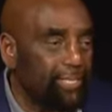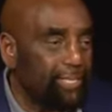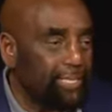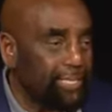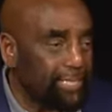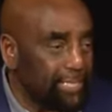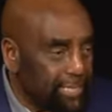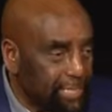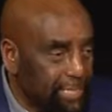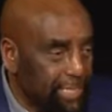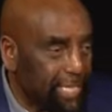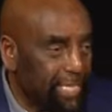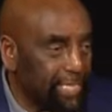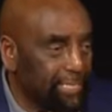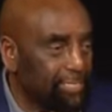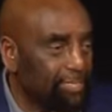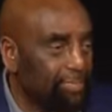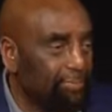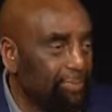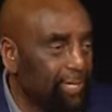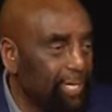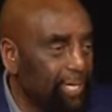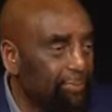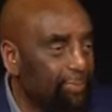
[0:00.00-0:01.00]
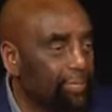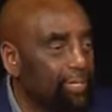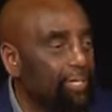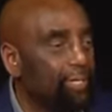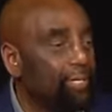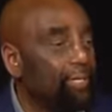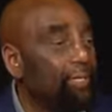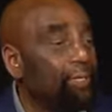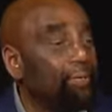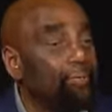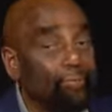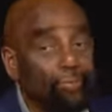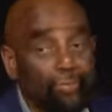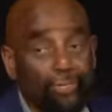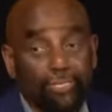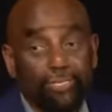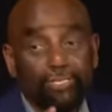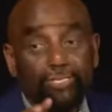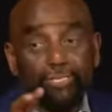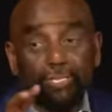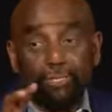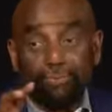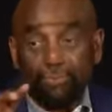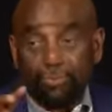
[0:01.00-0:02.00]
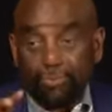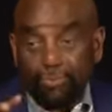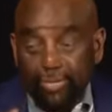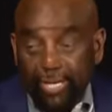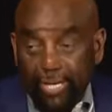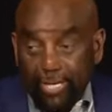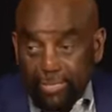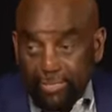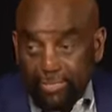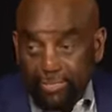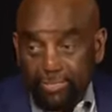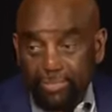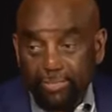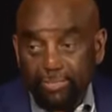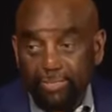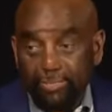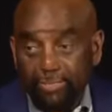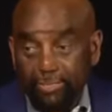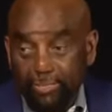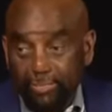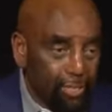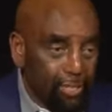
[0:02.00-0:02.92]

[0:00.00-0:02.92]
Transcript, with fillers: to dislike somebody because they want to accept Christ?